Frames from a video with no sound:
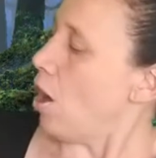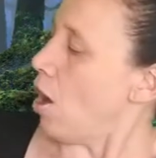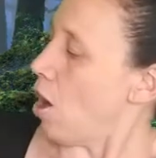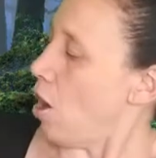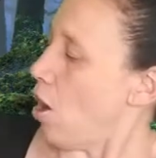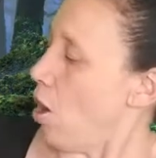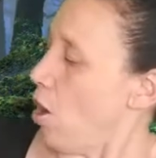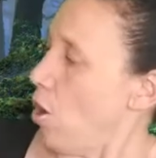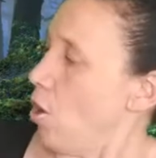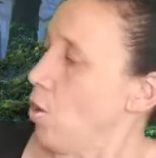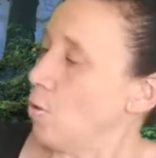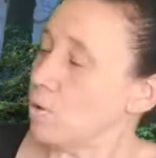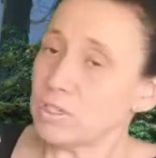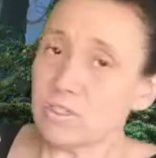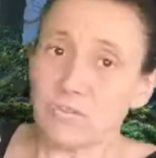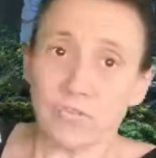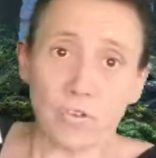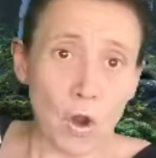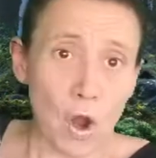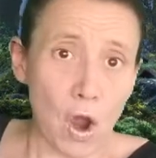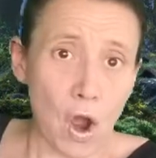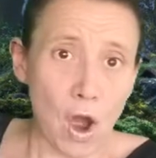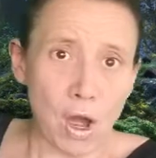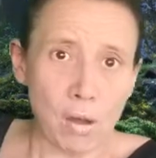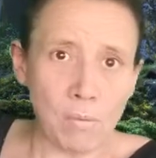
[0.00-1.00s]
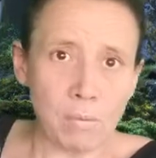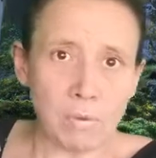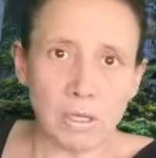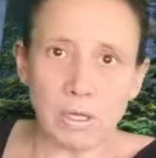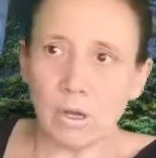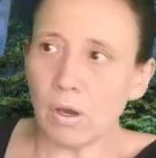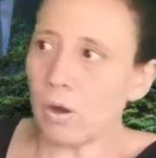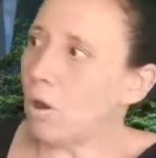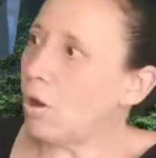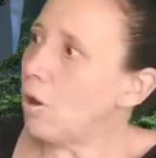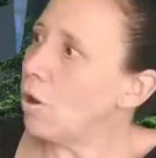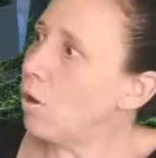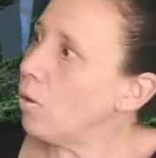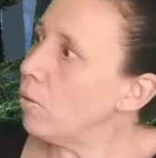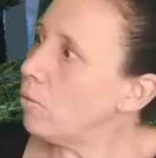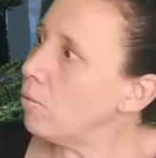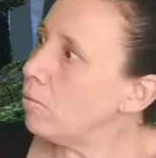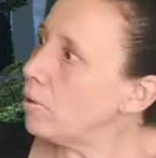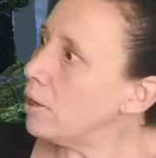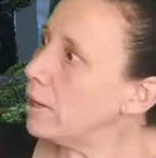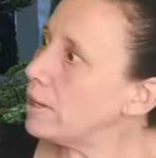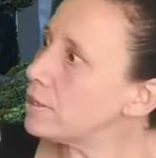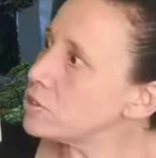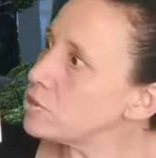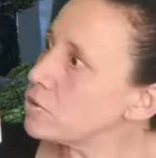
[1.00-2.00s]
Oh, it's for omelet. Oh,
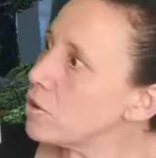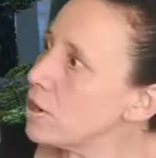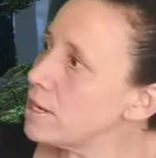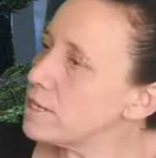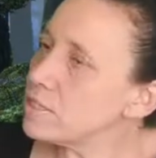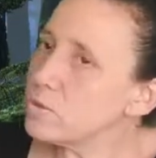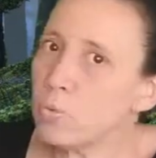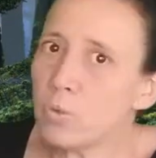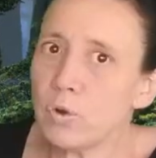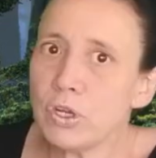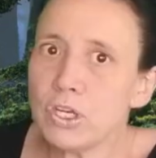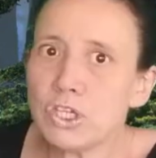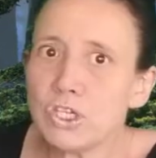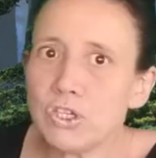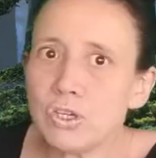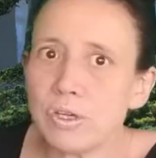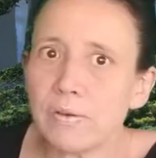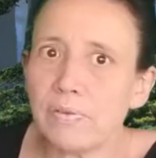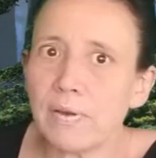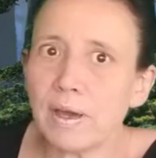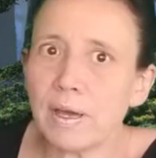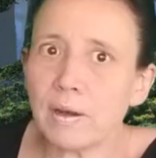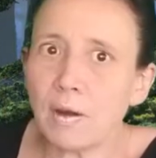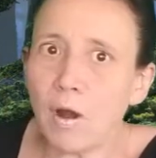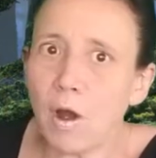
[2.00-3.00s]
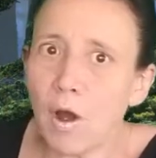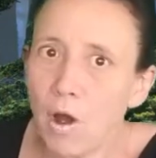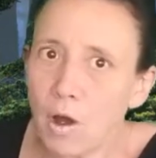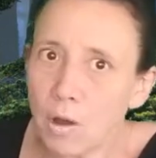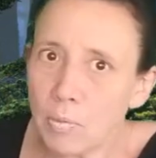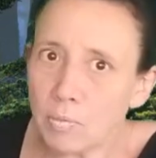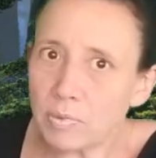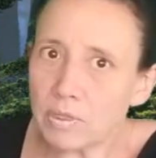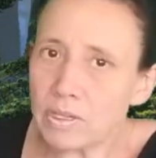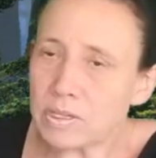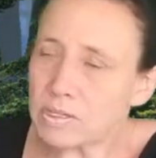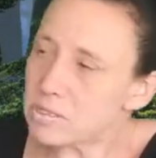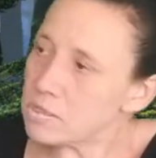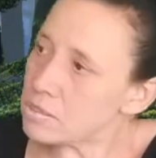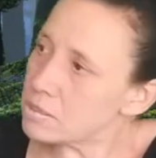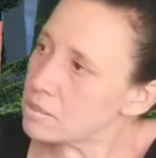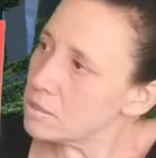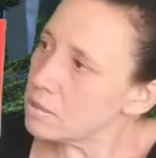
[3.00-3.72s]
Extra Eyes, we should have had omelets.